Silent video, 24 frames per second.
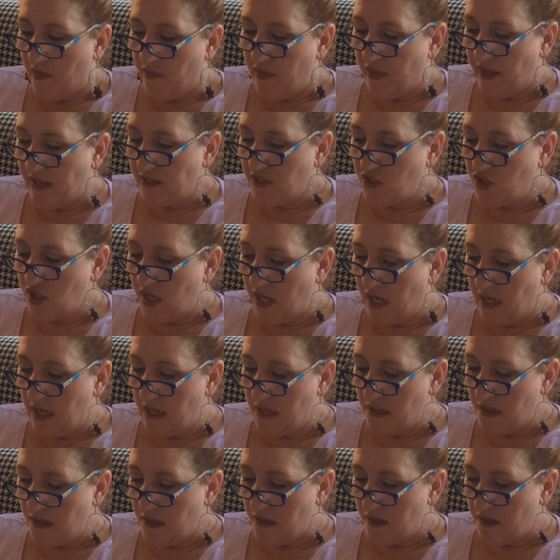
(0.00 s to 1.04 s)
then
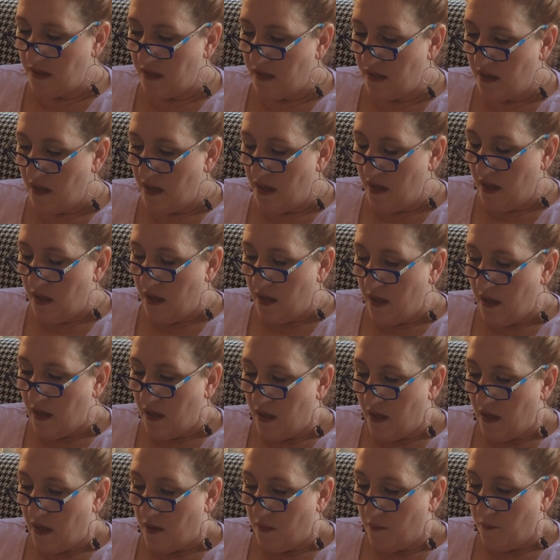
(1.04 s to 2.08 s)
just
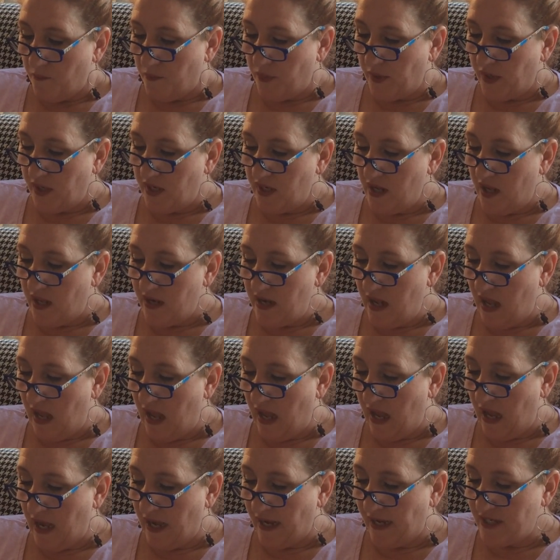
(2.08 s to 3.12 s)
put it on
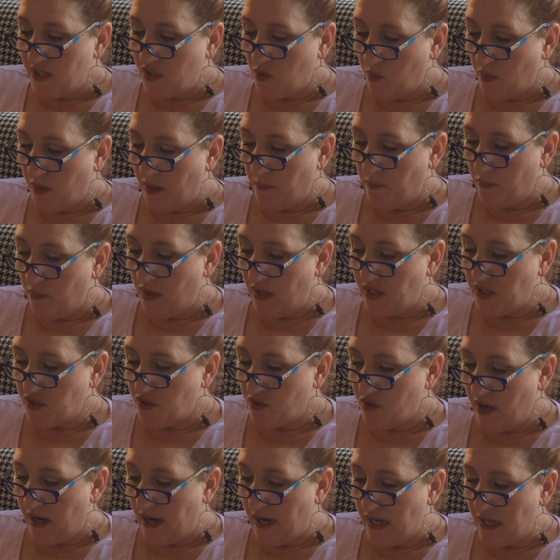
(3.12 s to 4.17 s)
high to where it
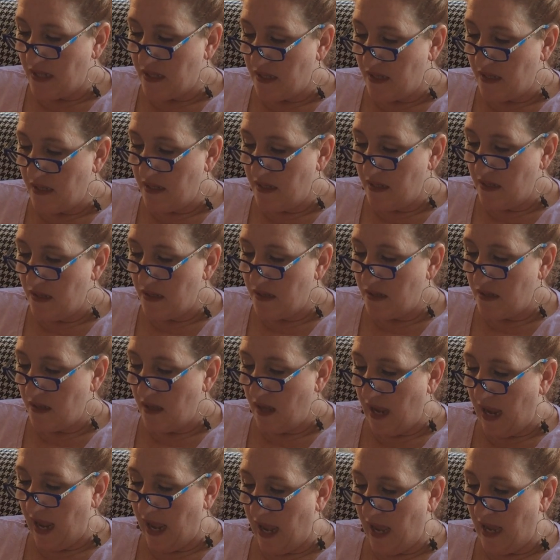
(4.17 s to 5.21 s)
pressurizes,
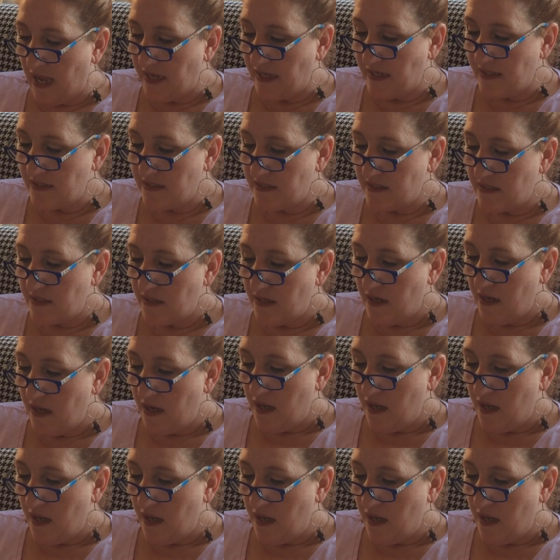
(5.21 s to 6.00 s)
and